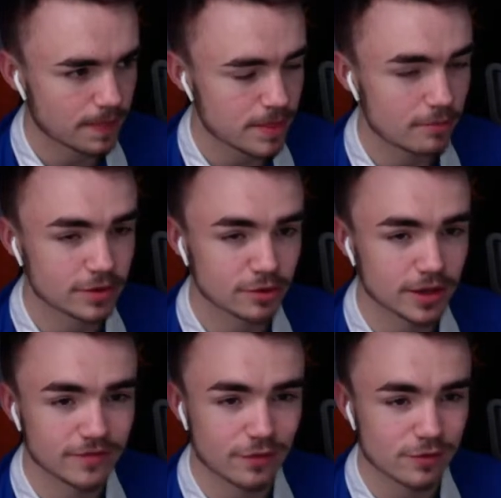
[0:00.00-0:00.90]
Number
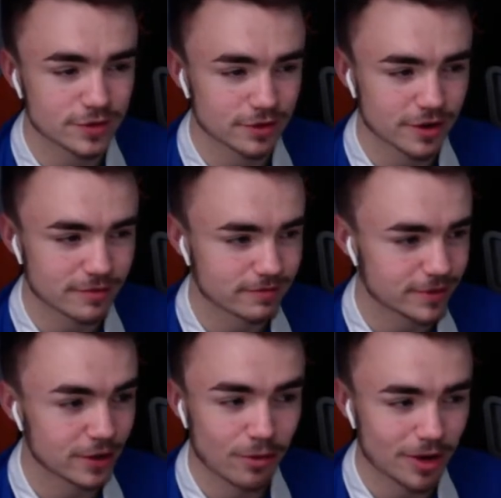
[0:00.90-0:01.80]
24, sorry.
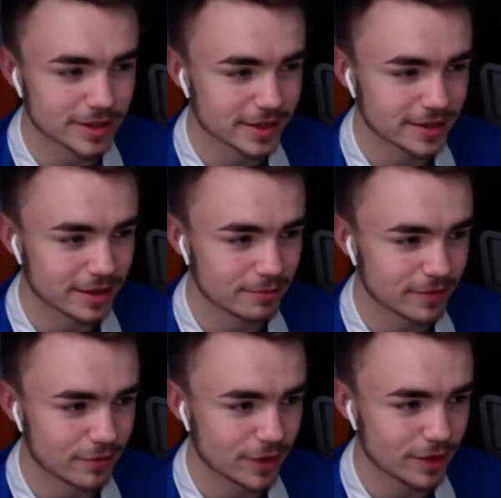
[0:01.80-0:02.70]
Don't know why I said his number
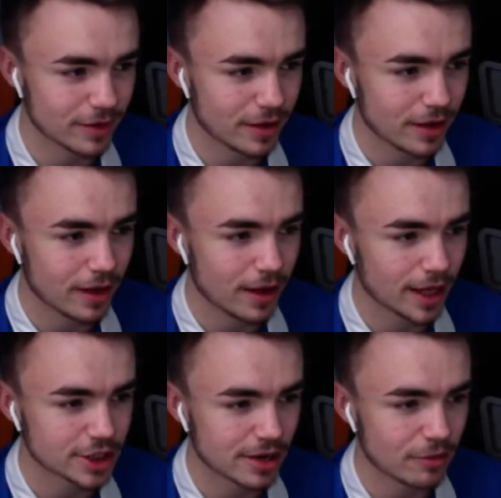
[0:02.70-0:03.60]
for you.
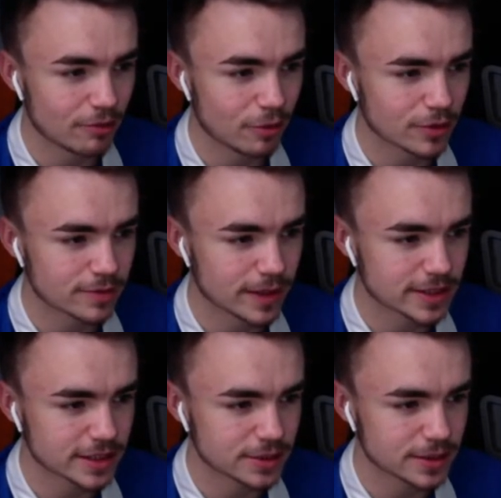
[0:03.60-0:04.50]
Jack Watmore's managed
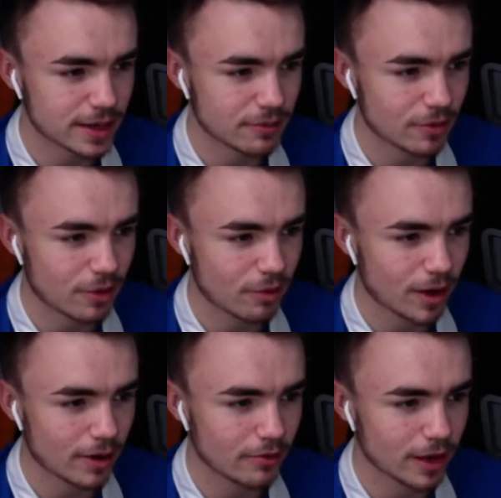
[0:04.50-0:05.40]
to do with that one quite
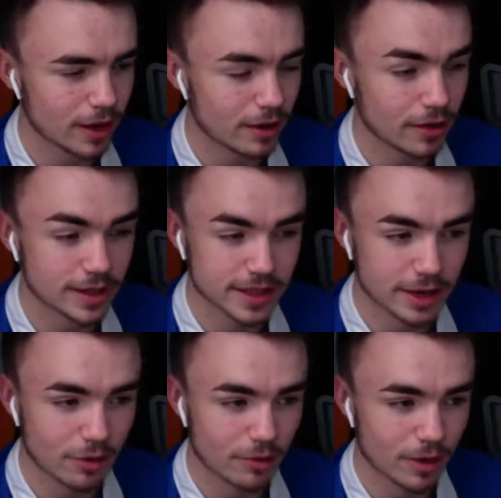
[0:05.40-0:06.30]
well. I say
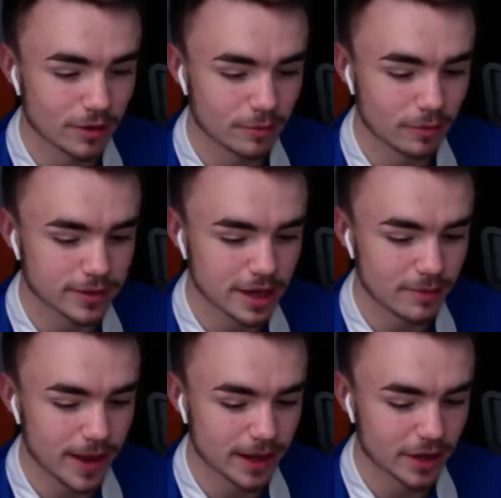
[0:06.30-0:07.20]
quite well. The ball is now
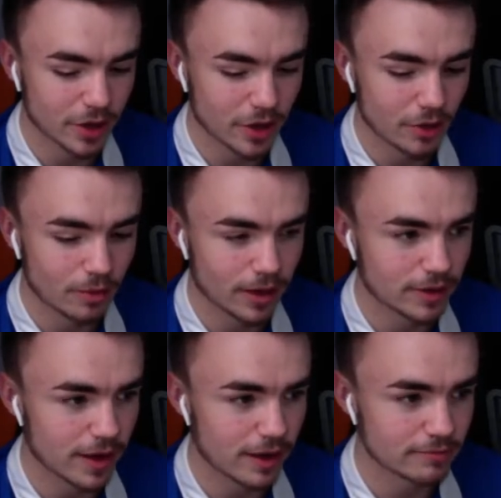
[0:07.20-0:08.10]
back with
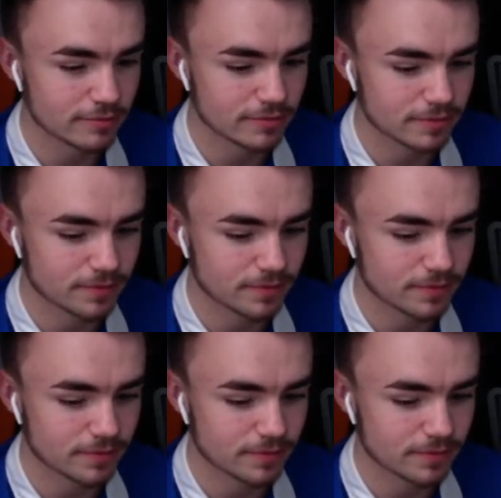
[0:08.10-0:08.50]
the